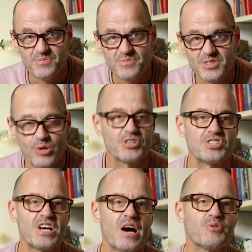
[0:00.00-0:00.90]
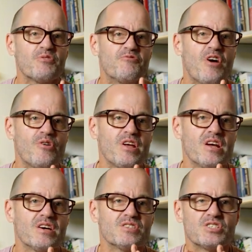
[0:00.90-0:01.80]
I want to start with a
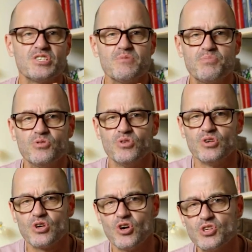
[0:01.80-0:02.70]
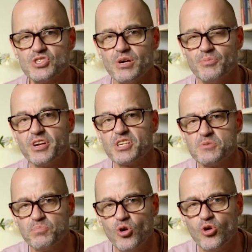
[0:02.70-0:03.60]
very simple concept and
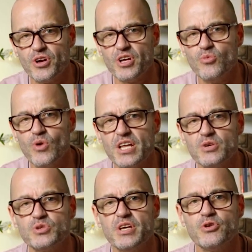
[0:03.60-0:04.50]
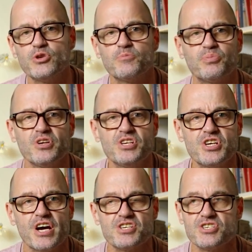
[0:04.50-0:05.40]
explore it in a way that will give you an
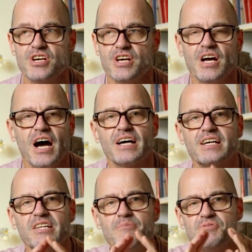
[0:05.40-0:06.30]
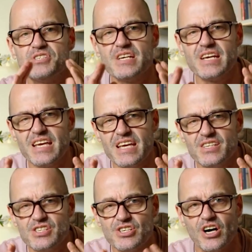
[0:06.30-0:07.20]
appreciation, a glimpsing
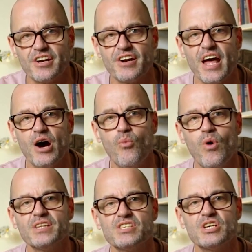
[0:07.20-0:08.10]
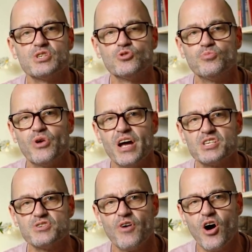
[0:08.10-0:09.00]
insight into how one central
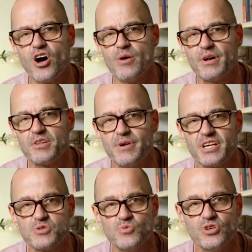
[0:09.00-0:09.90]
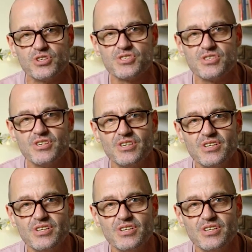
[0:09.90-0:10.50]
branch of higher mathematics works.